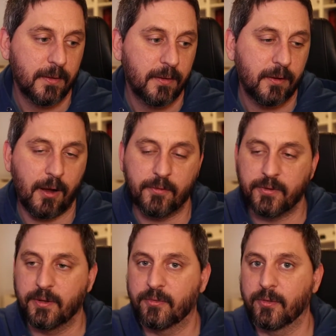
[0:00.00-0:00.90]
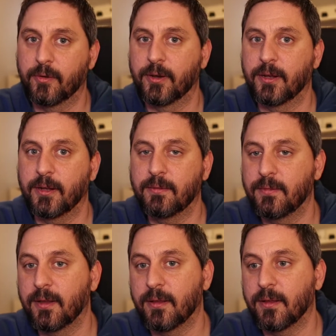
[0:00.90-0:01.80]
confidence in learning
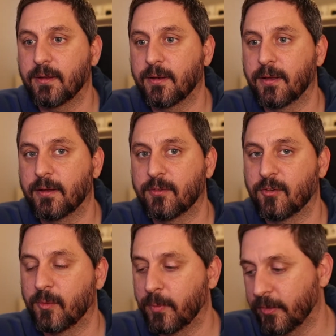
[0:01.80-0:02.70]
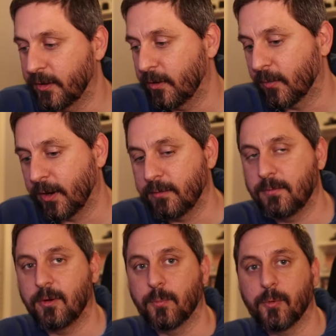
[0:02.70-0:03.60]
and just ability to
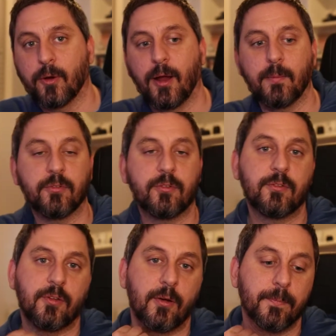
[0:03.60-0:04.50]
write good programs. So